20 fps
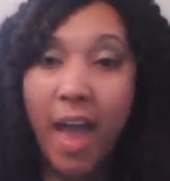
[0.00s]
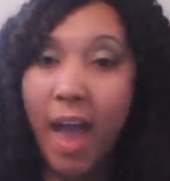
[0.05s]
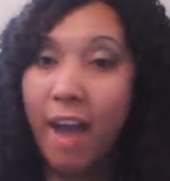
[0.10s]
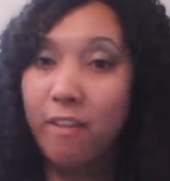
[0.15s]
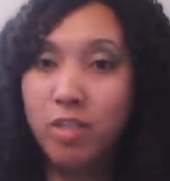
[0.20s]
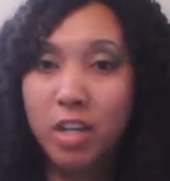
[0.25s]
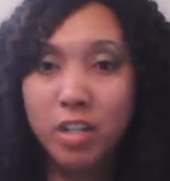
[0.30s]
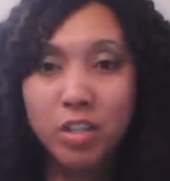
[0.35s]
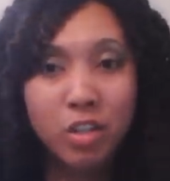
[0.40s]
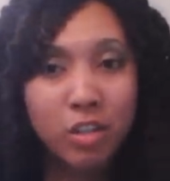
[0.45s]

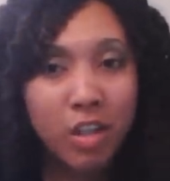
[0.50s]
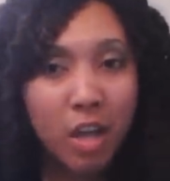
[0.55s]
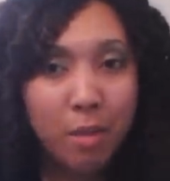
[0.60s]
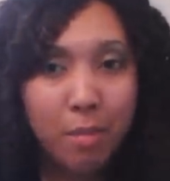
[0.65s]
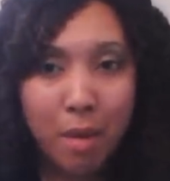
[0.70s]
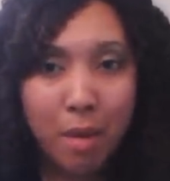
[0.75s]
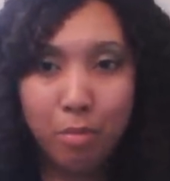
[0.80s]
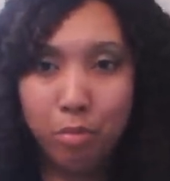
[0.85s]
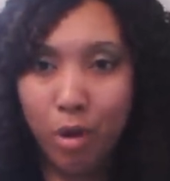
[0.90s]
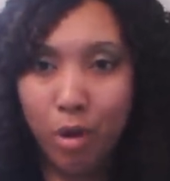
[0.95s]
after I took out
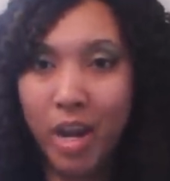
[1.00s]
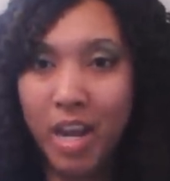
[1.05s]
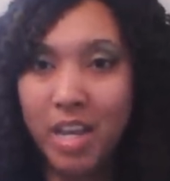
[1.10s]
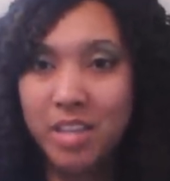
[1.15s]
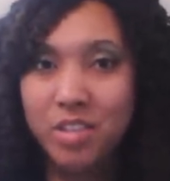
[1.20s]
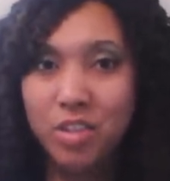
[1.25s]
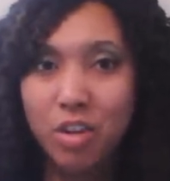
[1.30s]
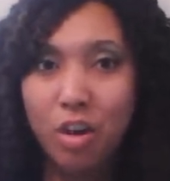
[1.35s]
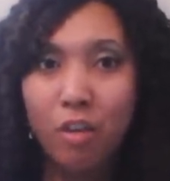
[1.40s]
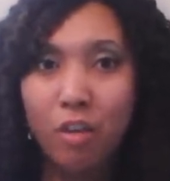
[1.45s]
my
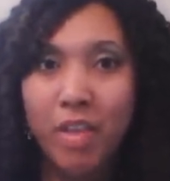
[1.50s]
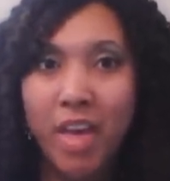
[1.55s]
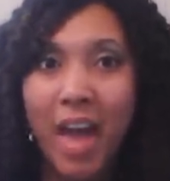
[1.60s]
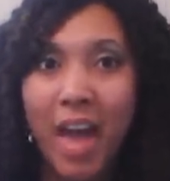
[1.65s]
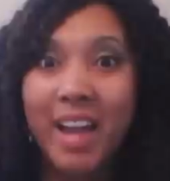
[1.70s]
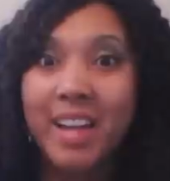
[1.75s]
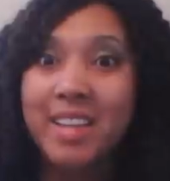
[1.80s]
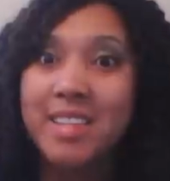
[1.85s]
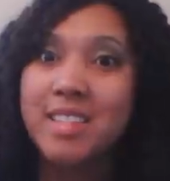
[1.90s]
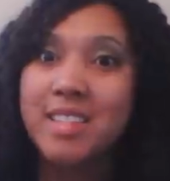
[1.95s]
braids and all
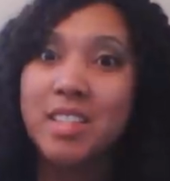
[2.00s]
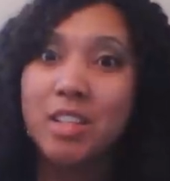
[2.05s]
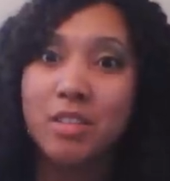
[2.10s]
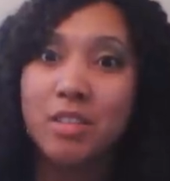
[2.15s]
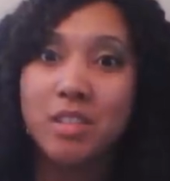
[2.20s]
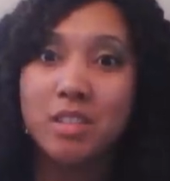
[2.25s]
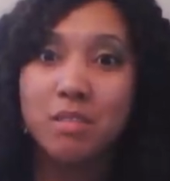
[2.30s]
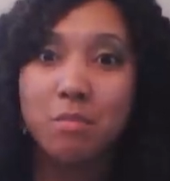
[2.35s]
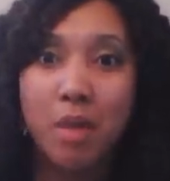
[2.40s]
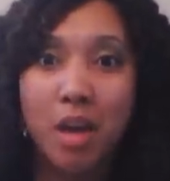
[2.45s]
that, I could still
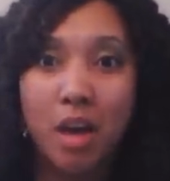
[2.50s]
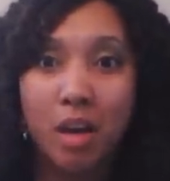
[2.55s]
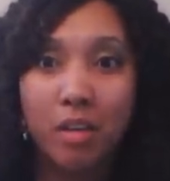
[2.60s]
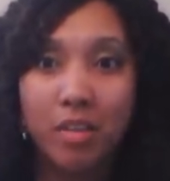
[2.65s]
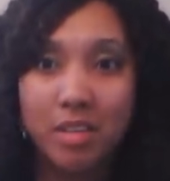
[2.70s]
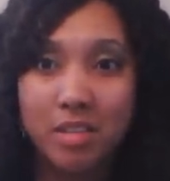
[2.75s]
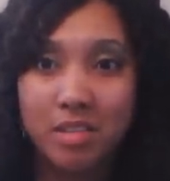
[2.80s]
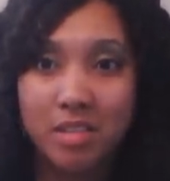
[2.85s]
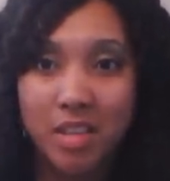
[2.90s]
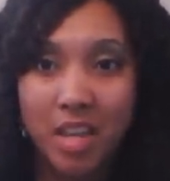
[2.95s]
smell
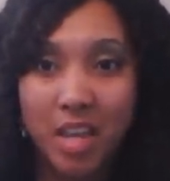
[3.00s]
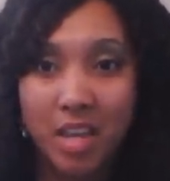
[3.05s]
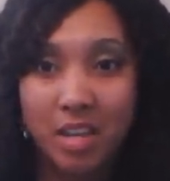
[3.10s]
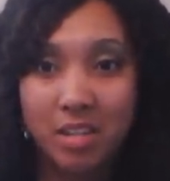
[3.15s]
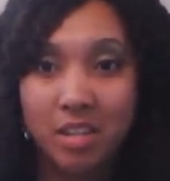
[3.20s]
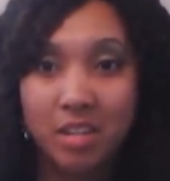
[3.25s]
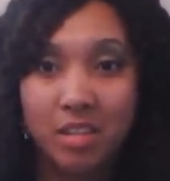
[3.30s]
the scent,